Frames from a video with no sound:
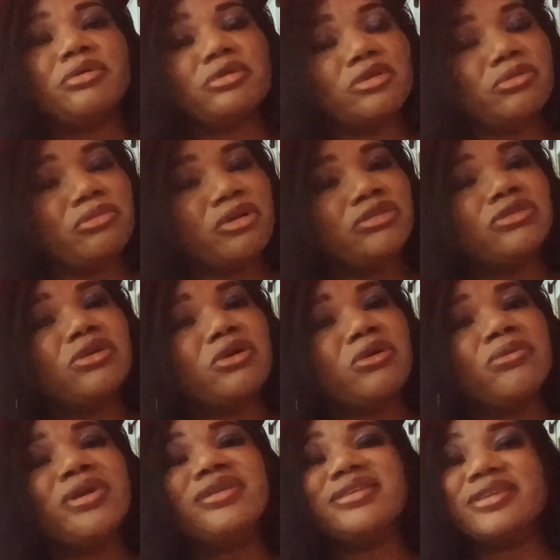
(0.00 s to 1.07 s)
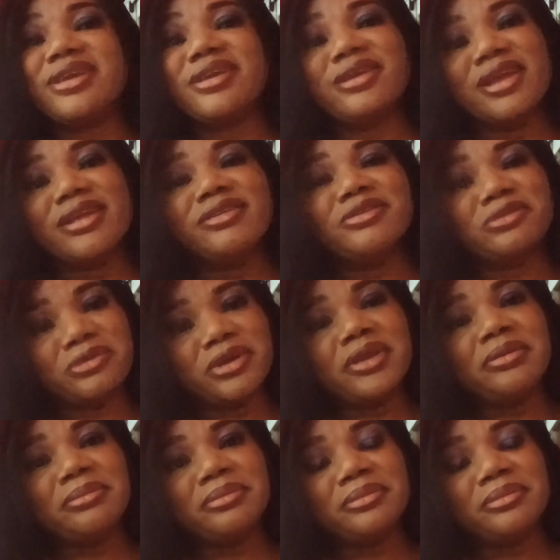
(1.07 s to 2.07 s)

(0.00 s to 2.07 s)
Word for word: You must always say yes to him